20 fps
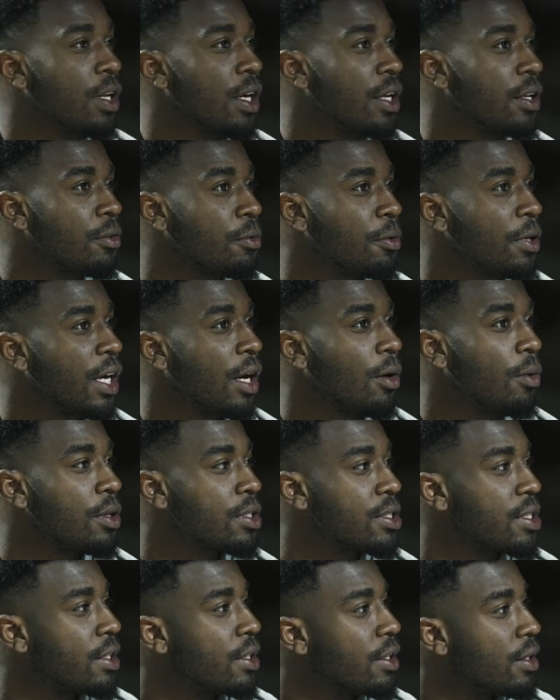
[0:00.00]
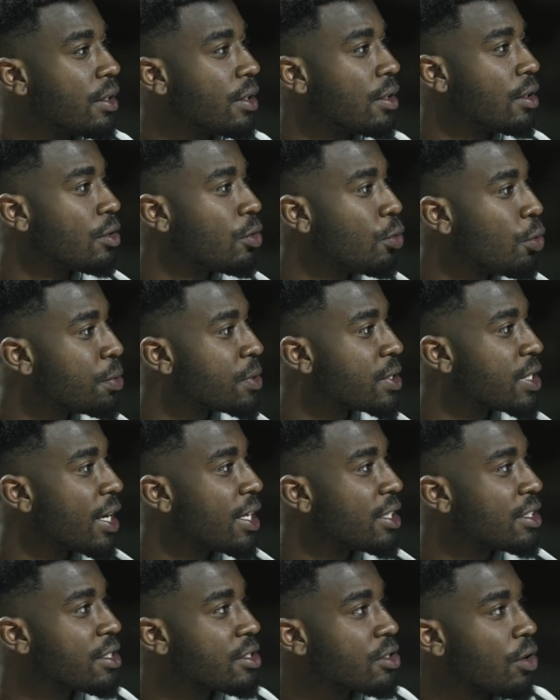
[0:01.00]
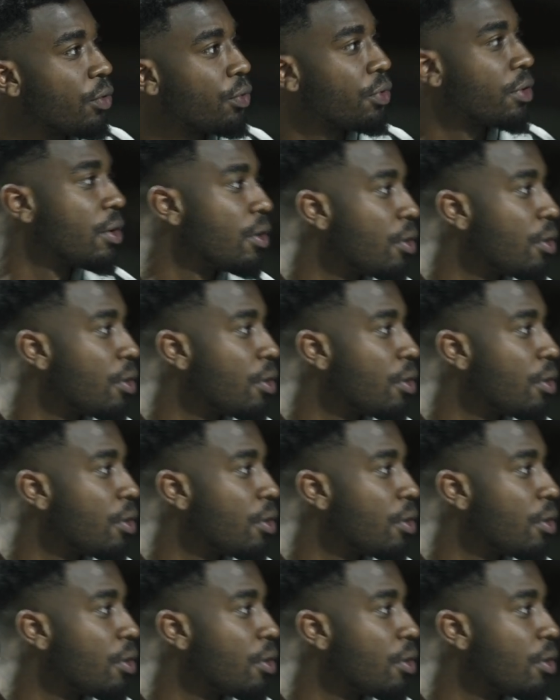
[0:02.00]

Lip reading: that Riga was in the group stages of the